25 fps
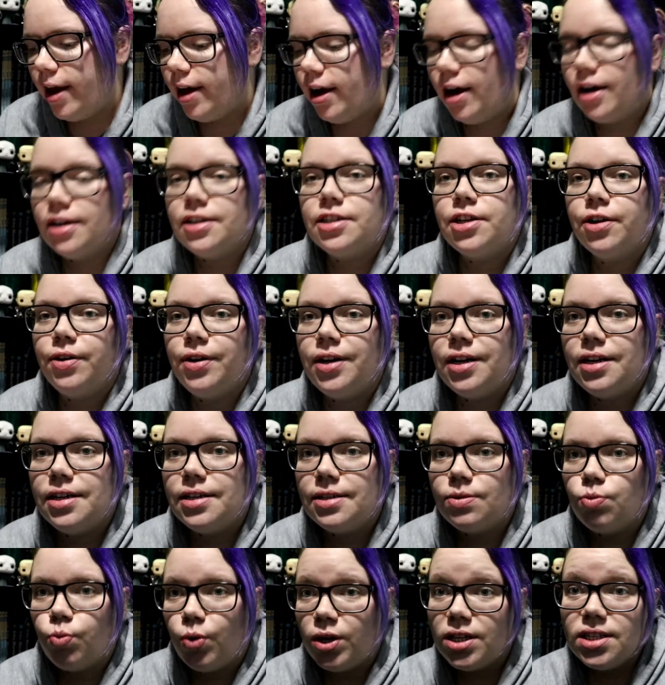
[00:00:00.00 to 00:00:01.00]
guys, so it
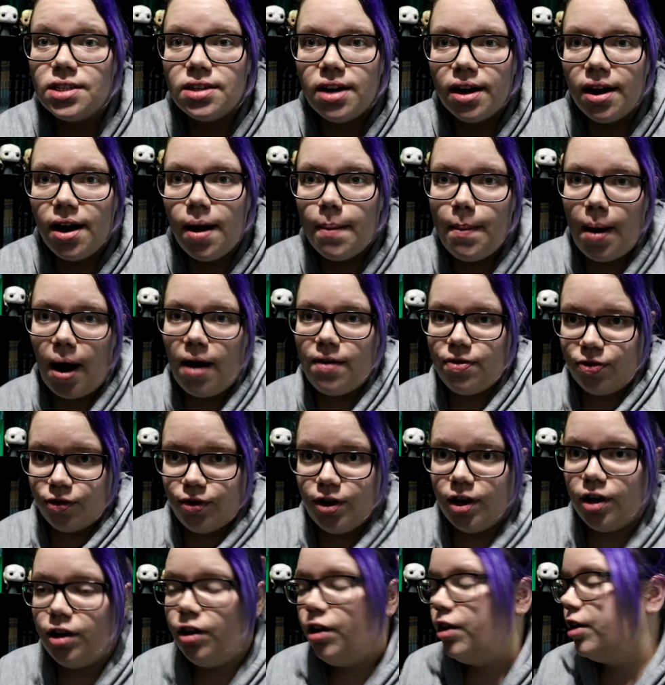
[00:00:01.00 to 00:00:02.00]
is Wednesday about 3
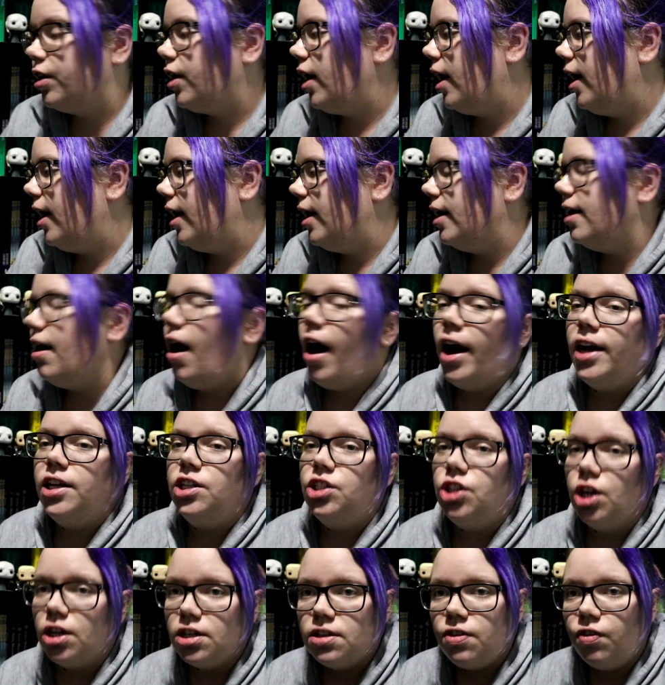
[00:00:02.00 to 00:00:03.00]
o'clock and I
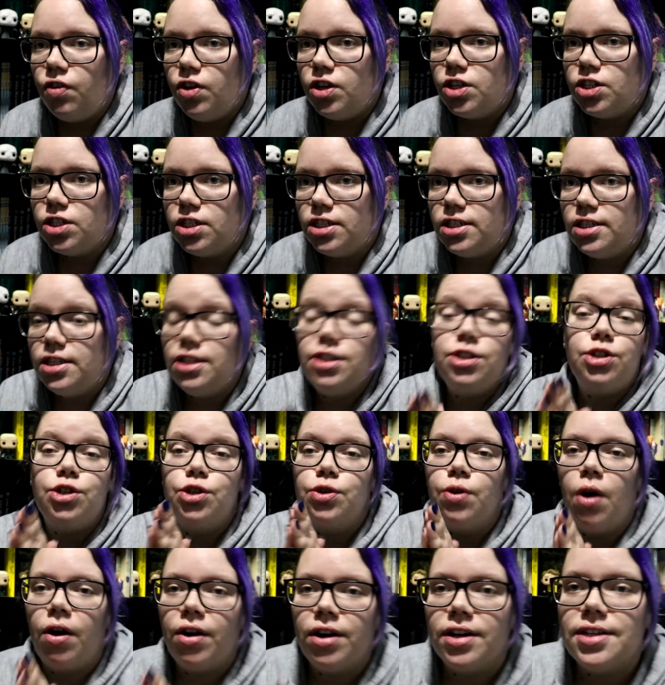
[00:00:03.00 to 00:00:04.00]
just finished listening
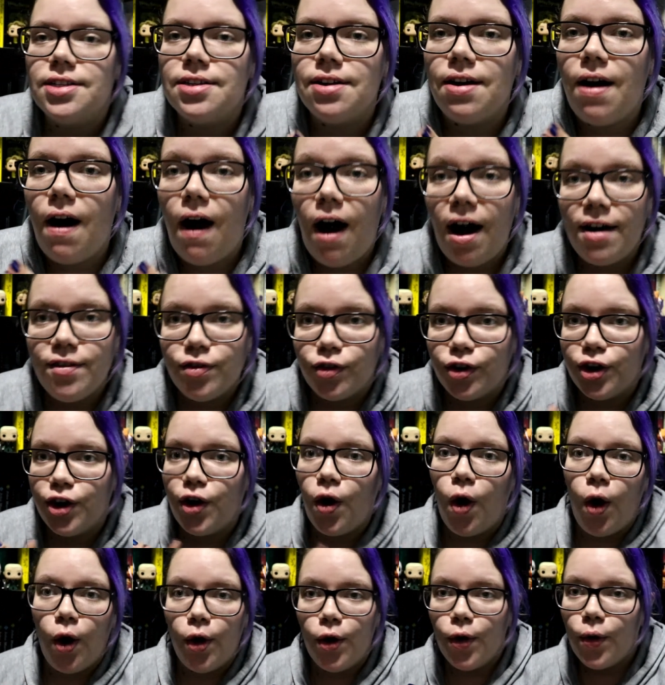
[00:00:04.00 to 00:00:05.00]
to Onyx and Ivory
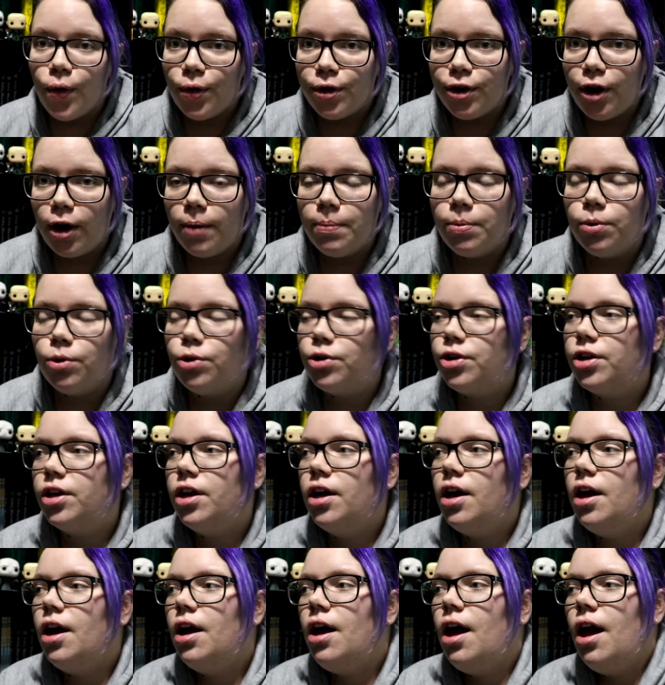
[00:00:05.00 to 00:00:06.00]
on audiobook.
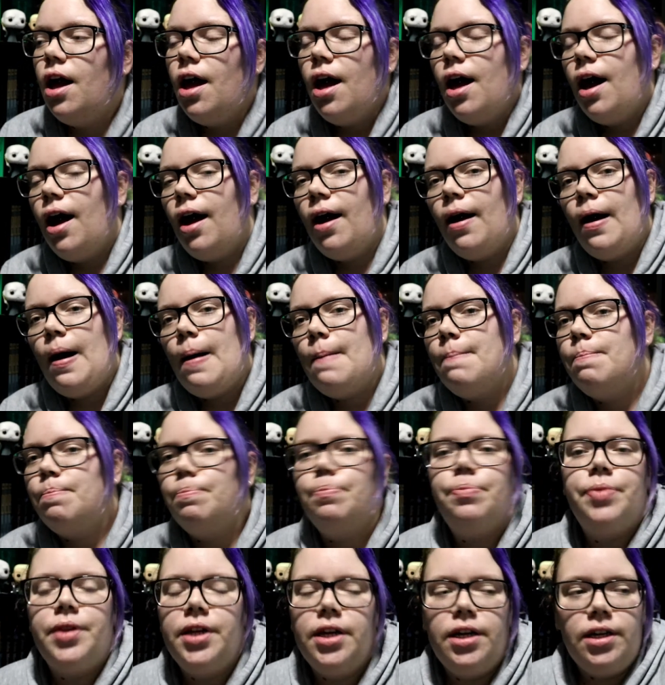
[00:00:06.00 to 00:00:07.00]

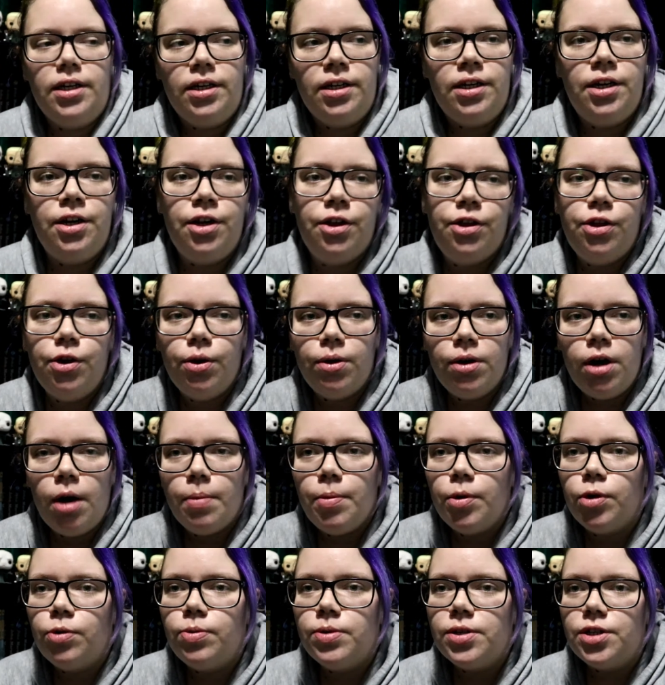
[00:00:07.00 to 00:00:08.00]
The
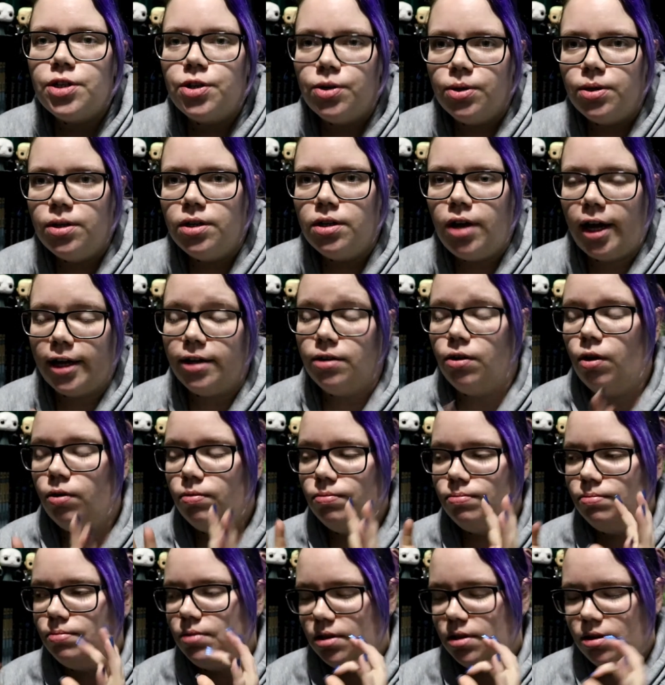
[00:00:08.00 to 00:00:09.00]
audiobook was good, like not
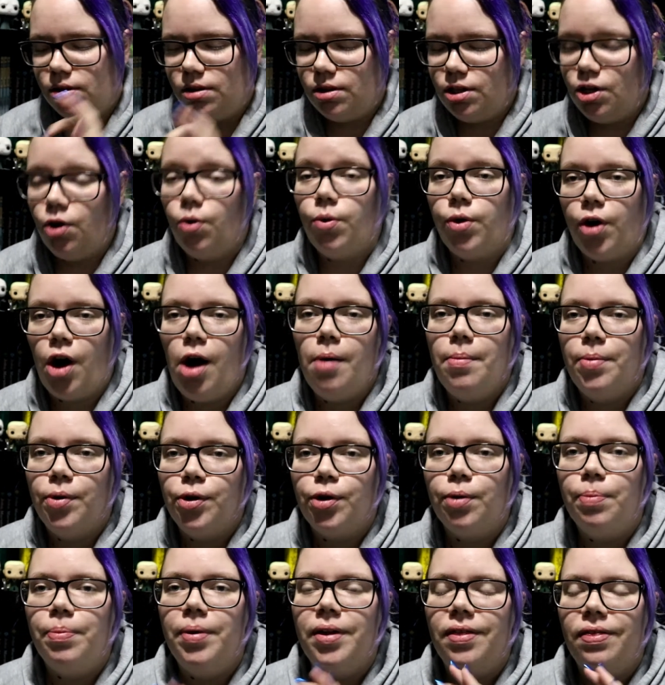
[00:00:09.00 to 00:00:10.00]
the
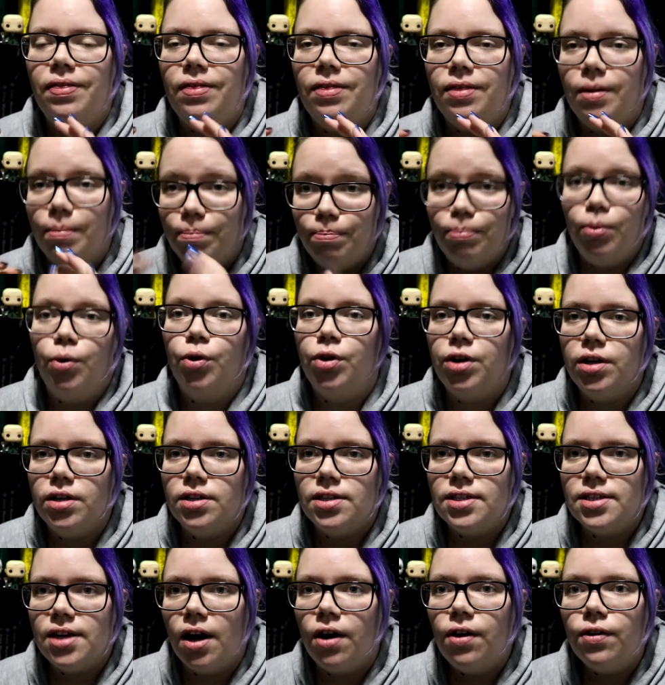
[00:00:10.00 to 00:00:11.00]
audiobook, but the book
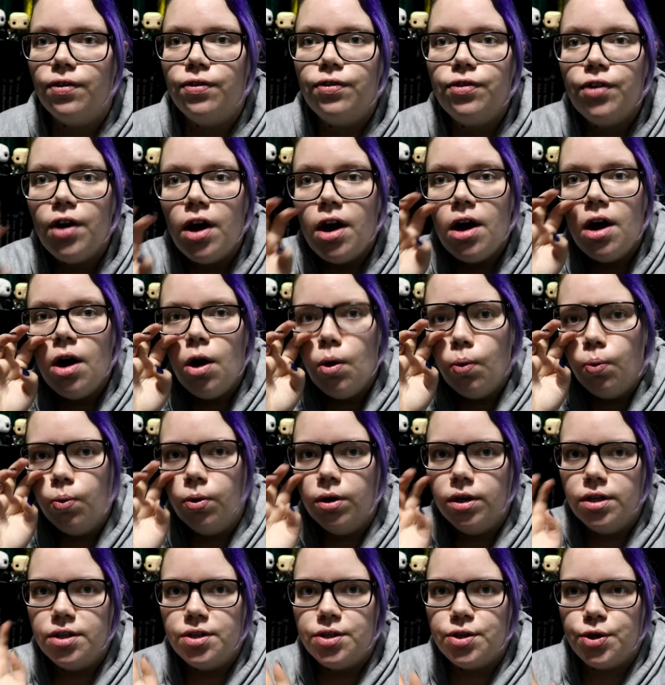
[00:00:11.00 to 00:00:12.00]
itself
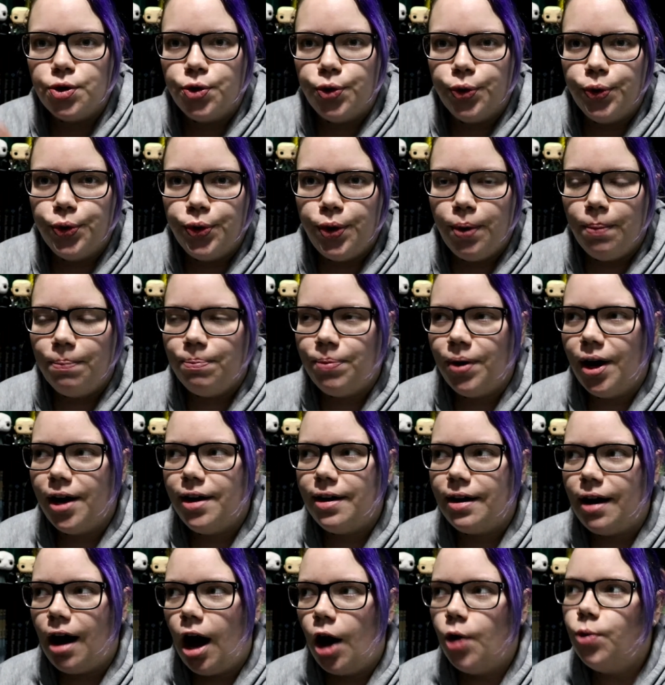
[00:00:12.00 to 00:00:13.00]
was good, but
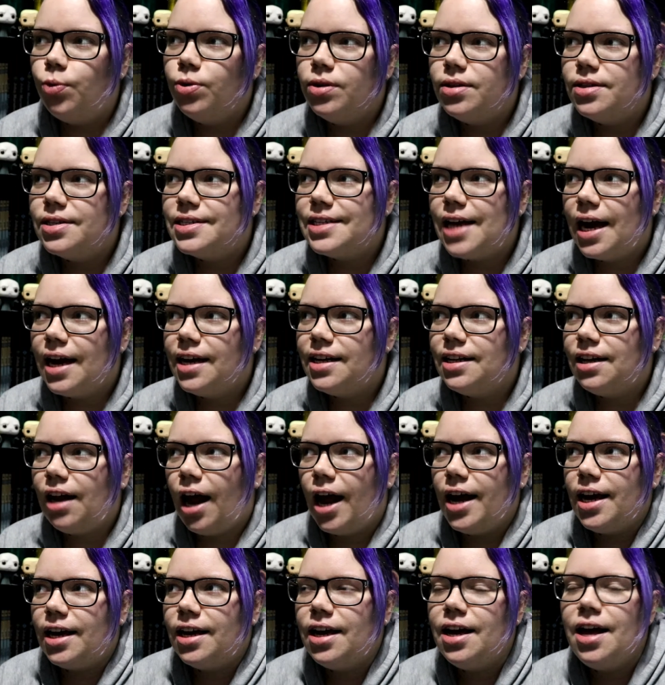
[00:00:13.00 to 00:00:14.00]
I wouldn't say it
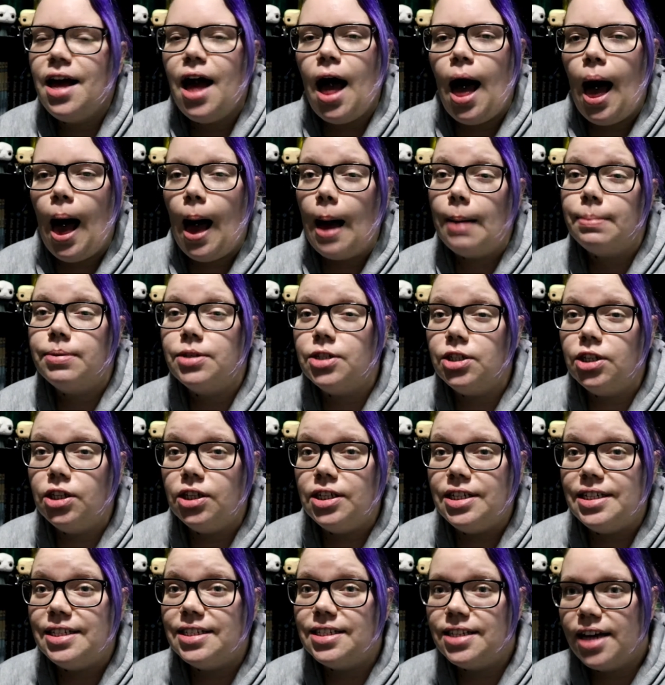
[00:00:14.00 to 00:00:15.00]
like
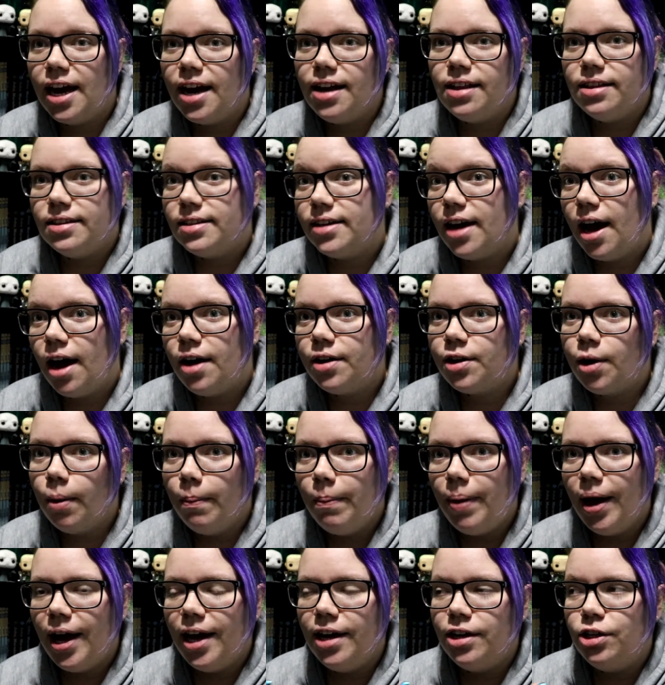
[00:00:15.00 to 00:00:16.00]
absolutely stands out
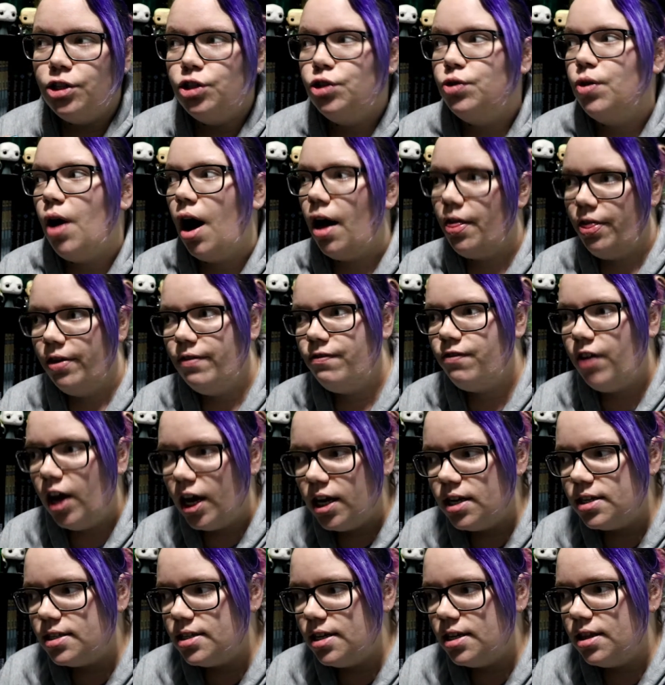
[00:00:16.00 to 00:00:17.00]
compared to other
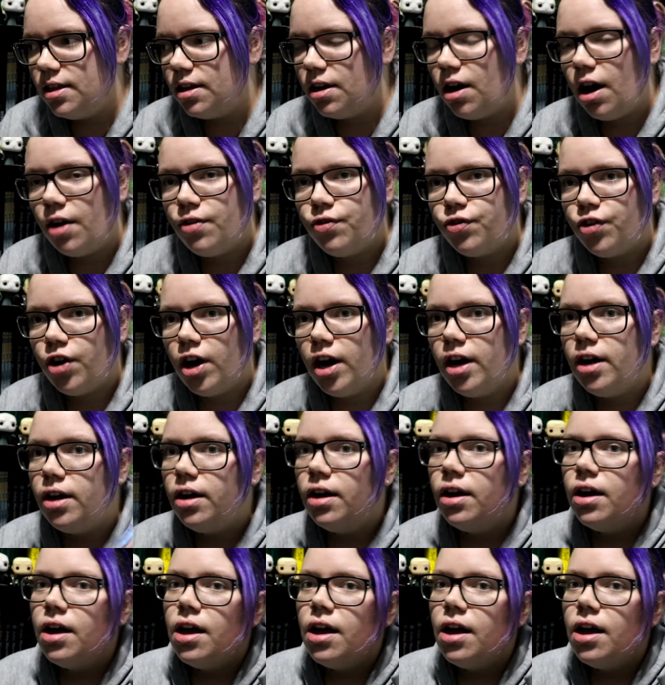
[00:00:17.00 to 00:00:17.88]
fantasy that I've read.